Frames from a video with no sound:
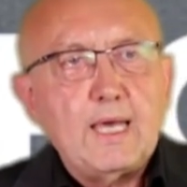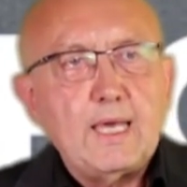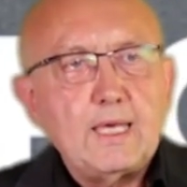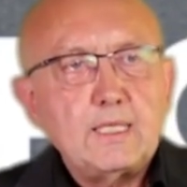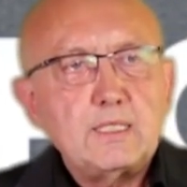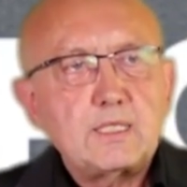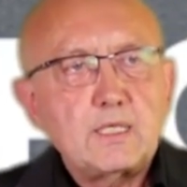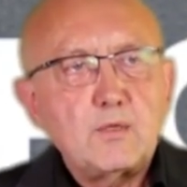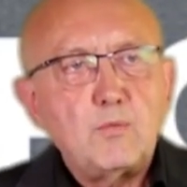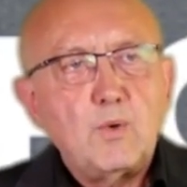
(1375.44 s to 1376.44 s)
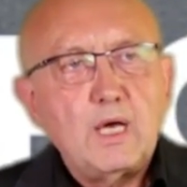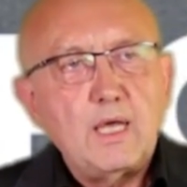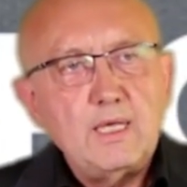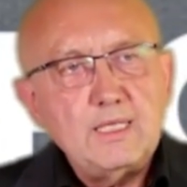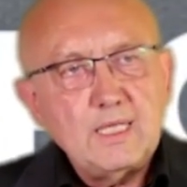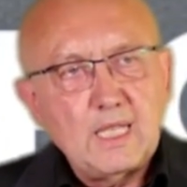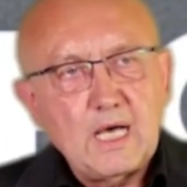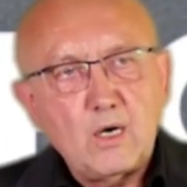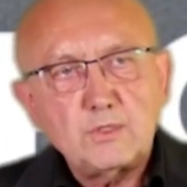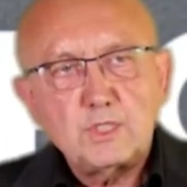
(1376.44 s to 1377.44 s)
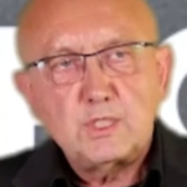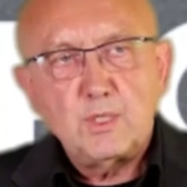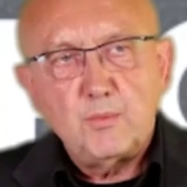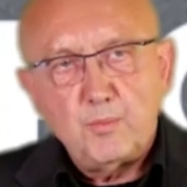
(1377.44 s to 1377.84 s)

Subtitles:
And it allows